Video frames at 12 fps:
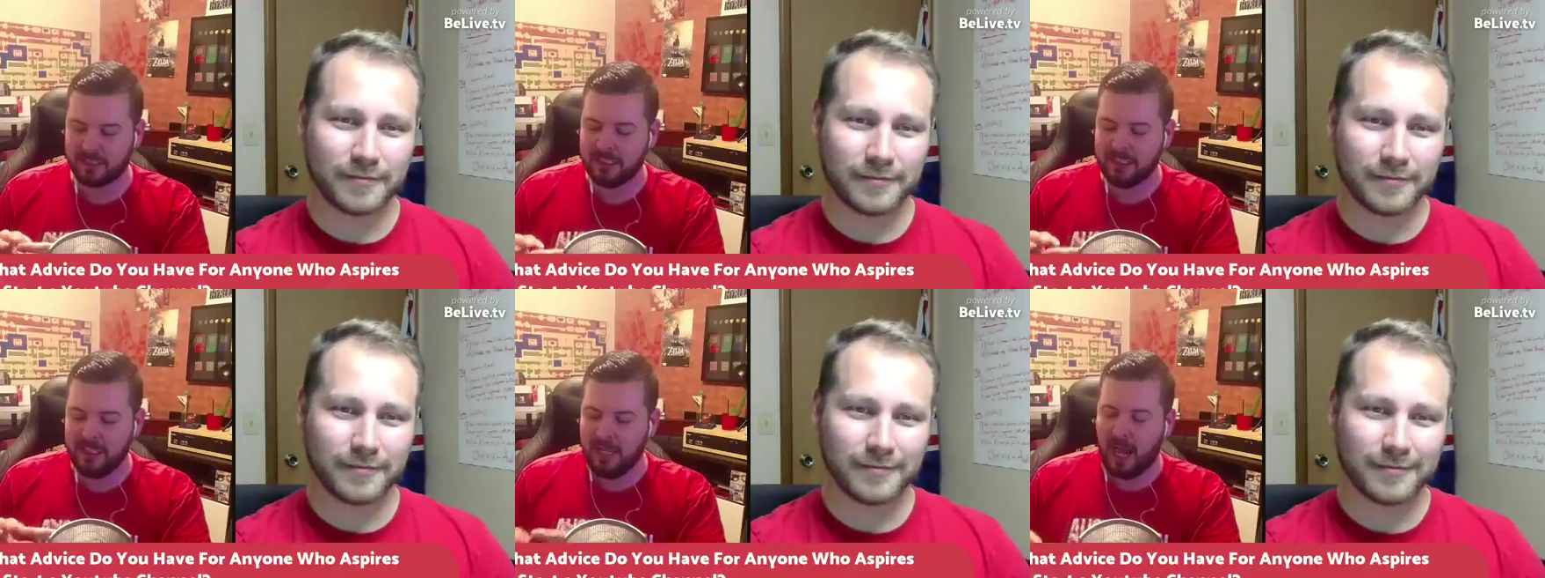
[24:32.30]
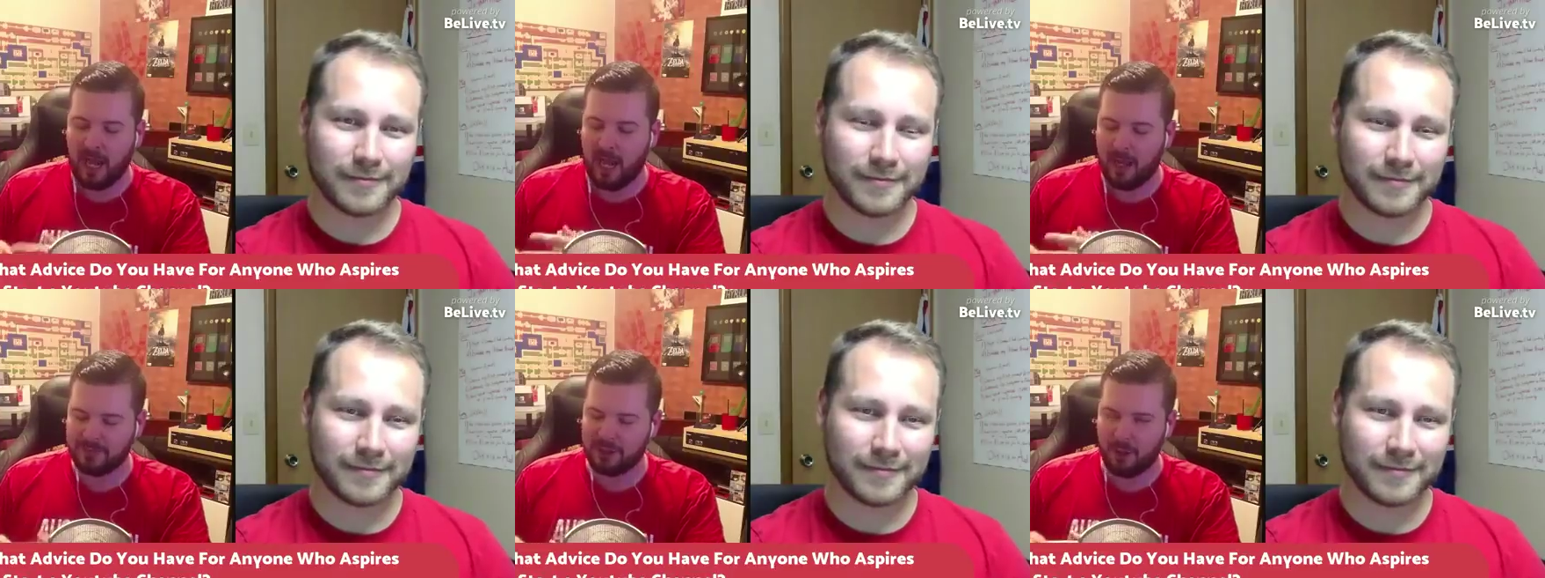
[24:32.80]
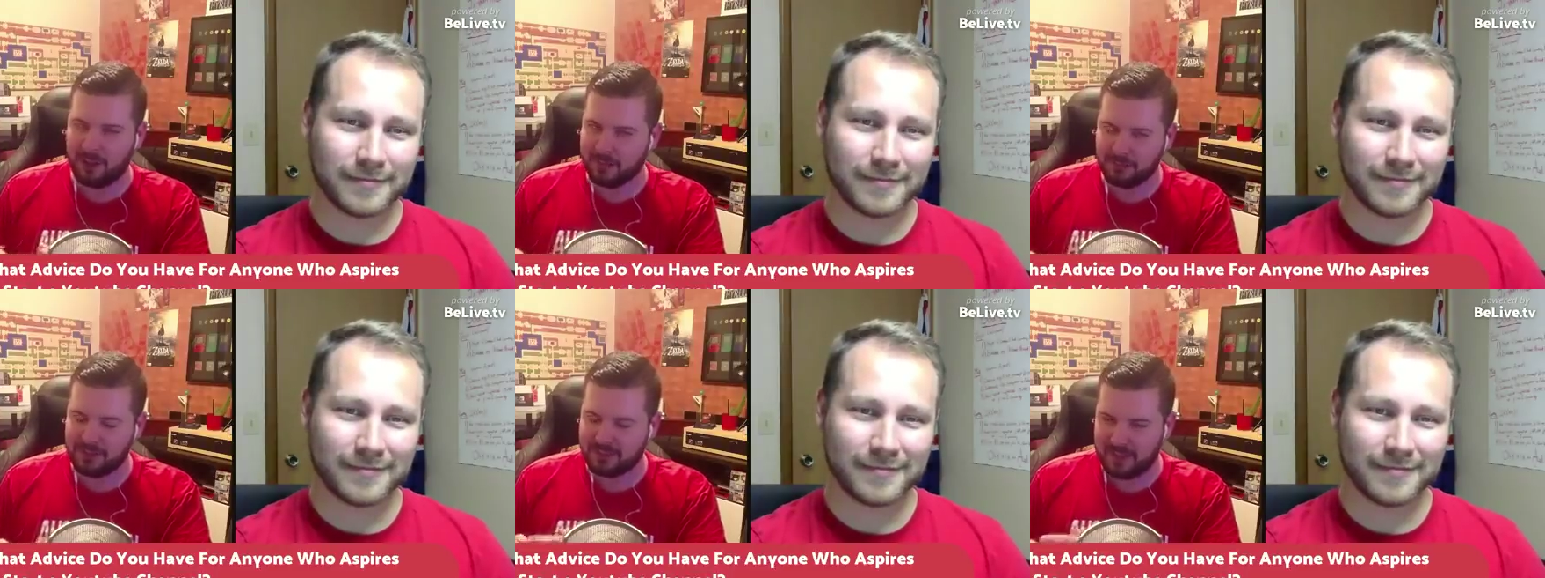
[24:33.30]
Speaker 1: I'm sorry, I'm just
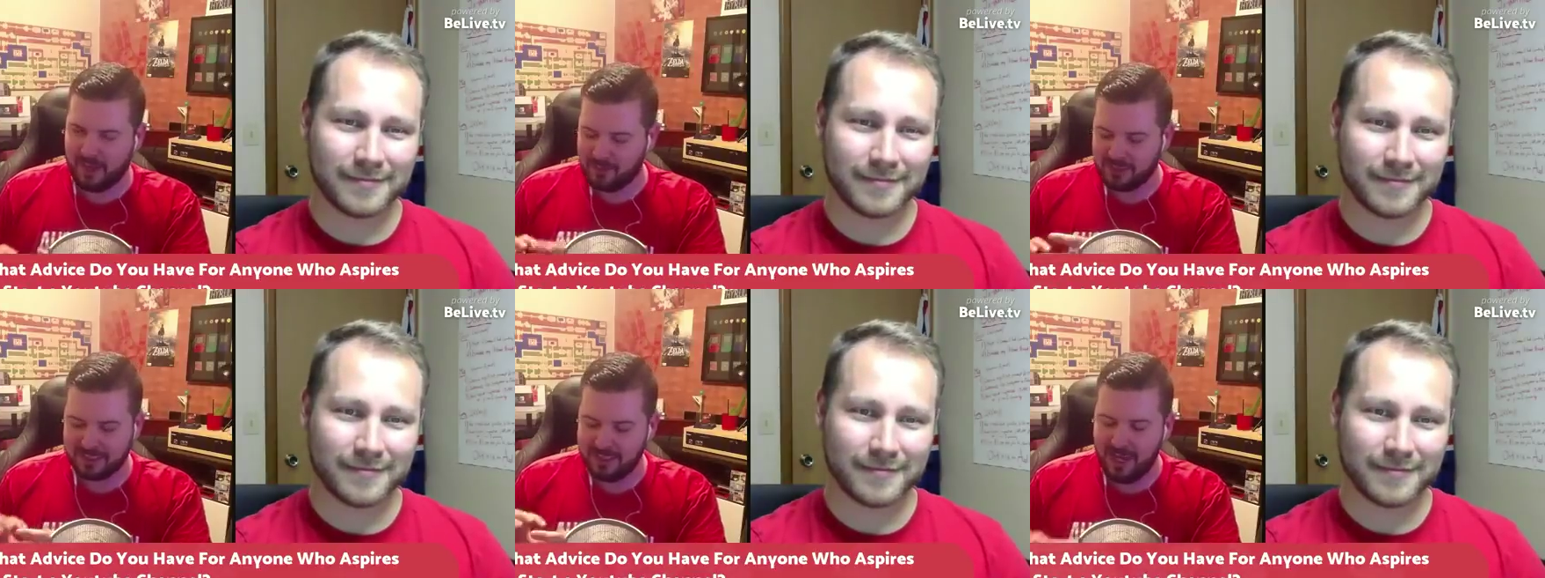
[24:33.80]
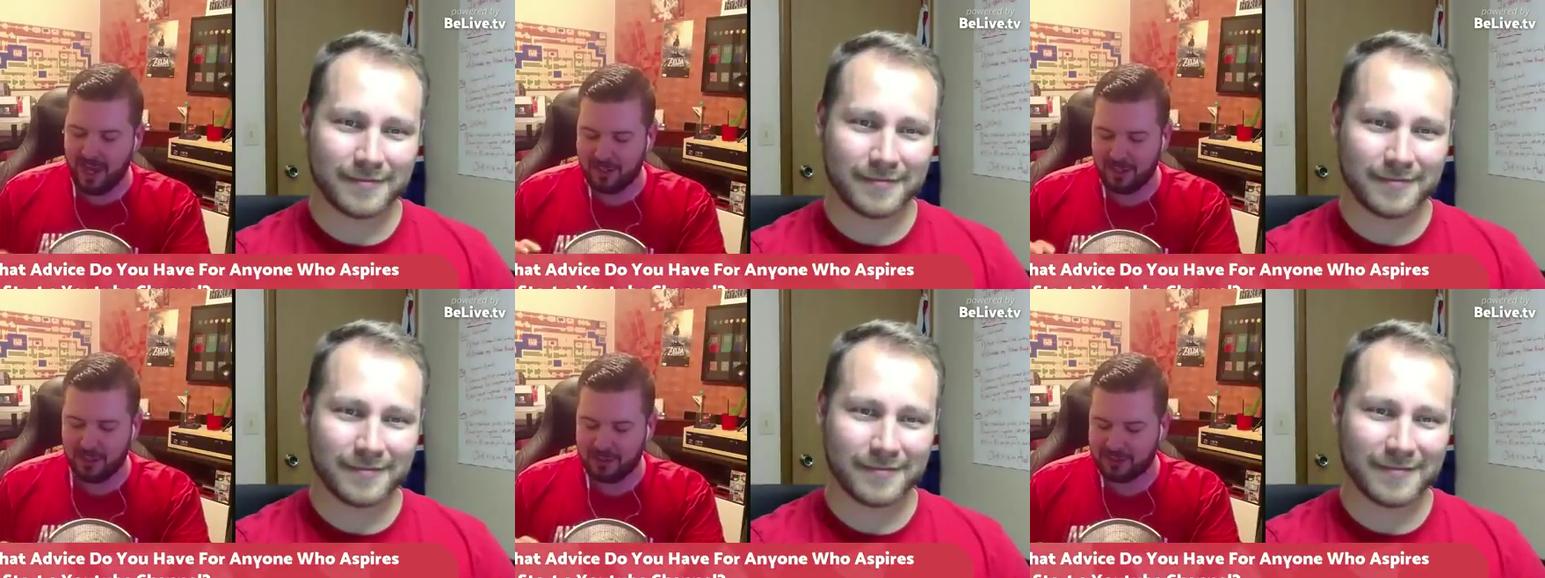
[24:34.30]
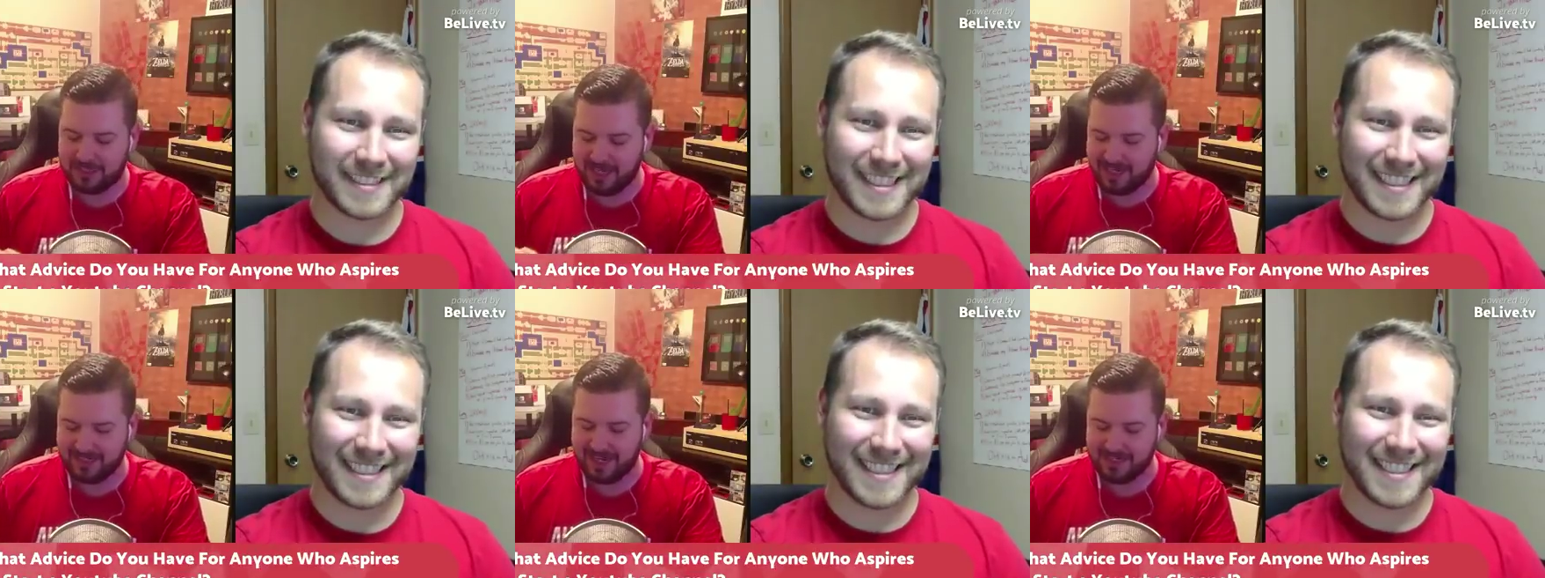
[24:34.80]
I'm just not understanding
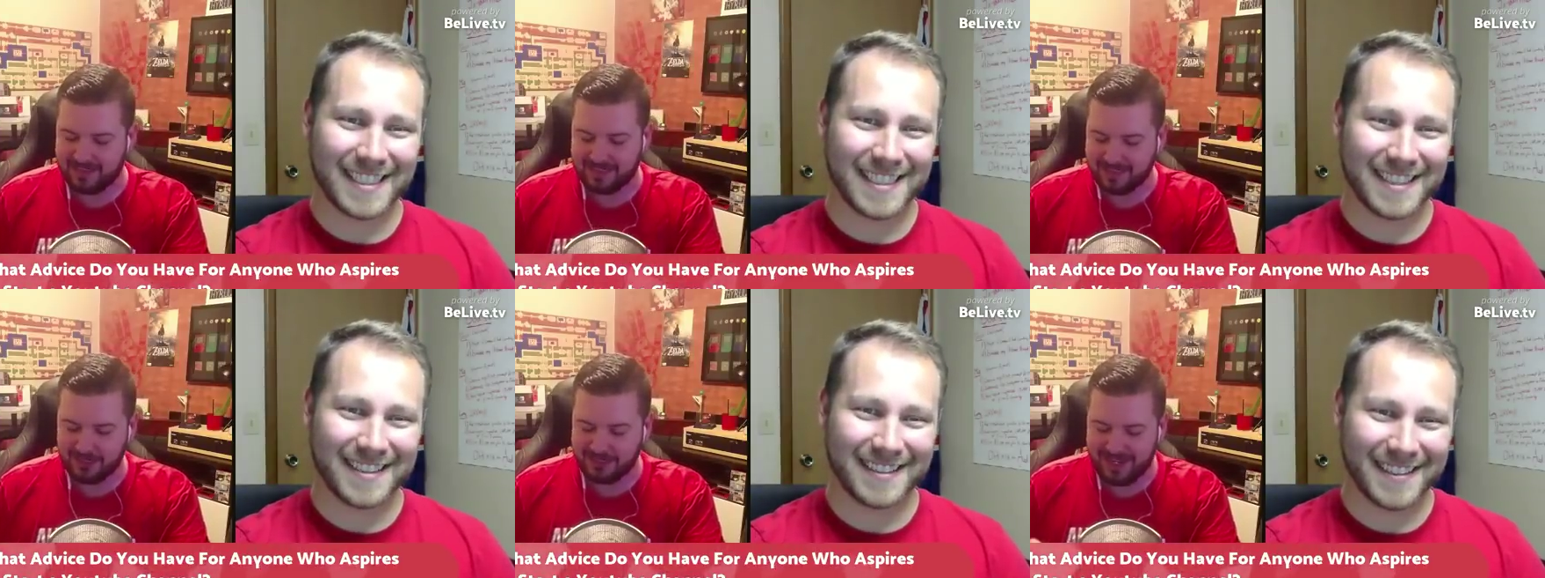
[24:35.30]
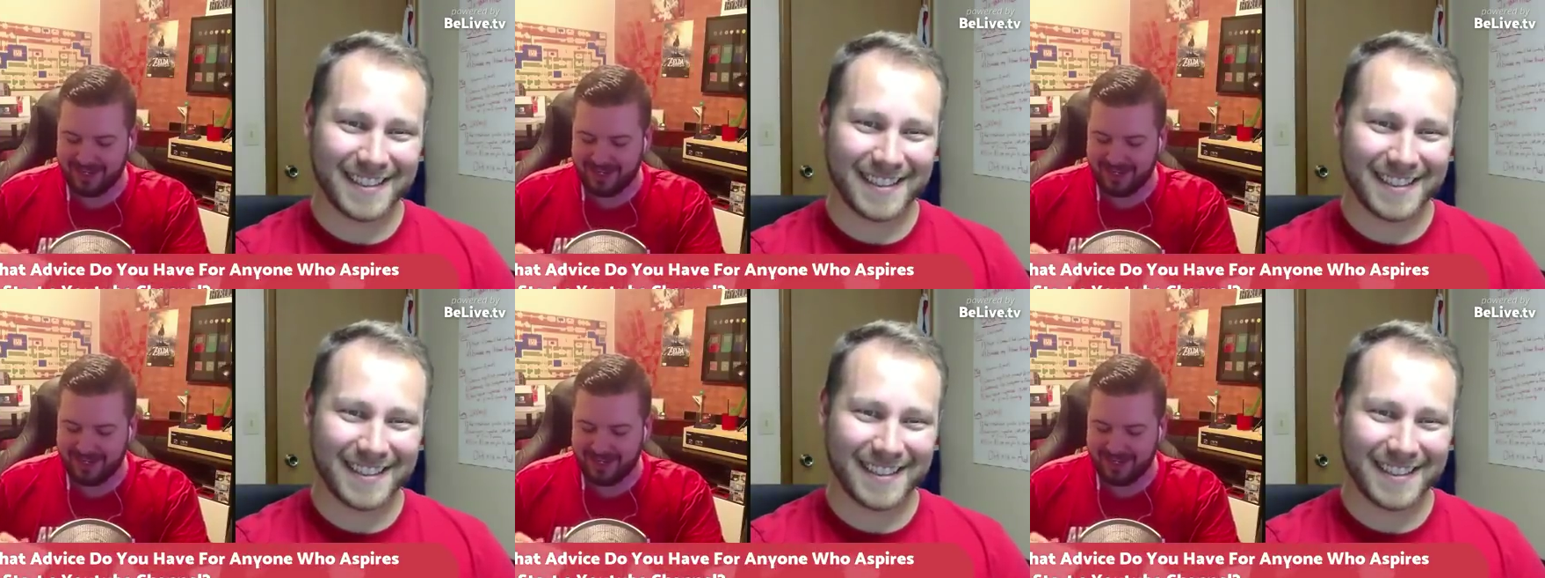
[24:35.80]
anything you're saying.